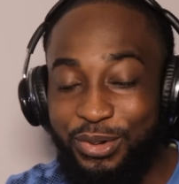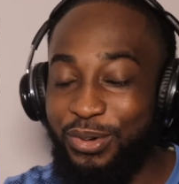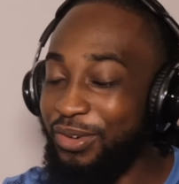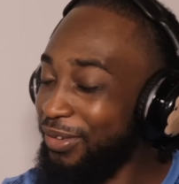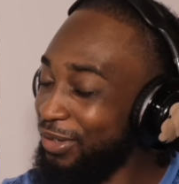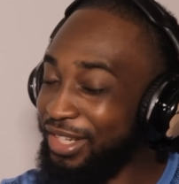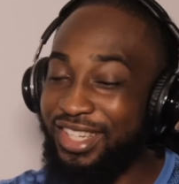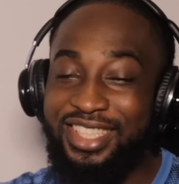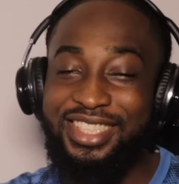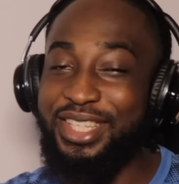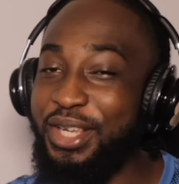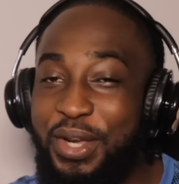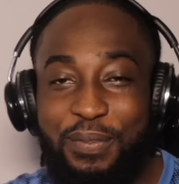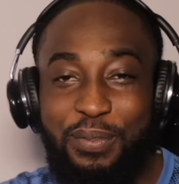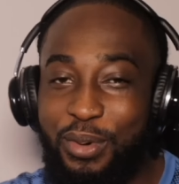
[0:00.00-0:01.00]
yo,
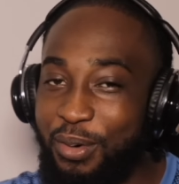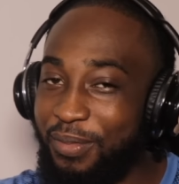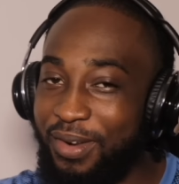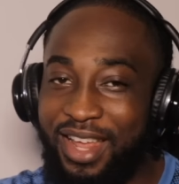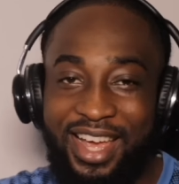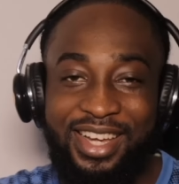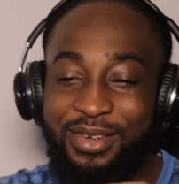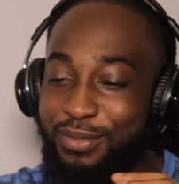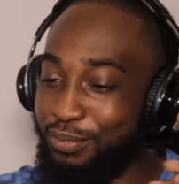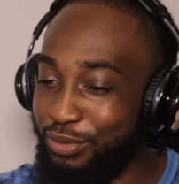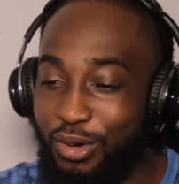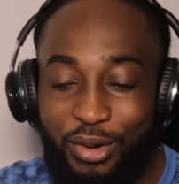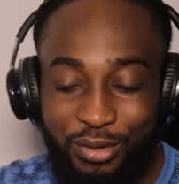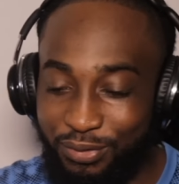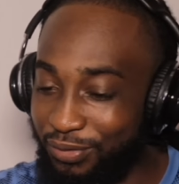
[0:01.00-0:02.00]
it's hip hop. Like,
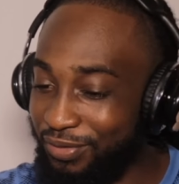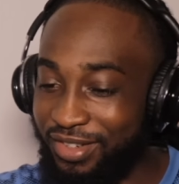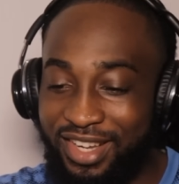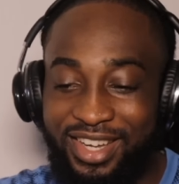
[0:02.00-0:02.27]
bro,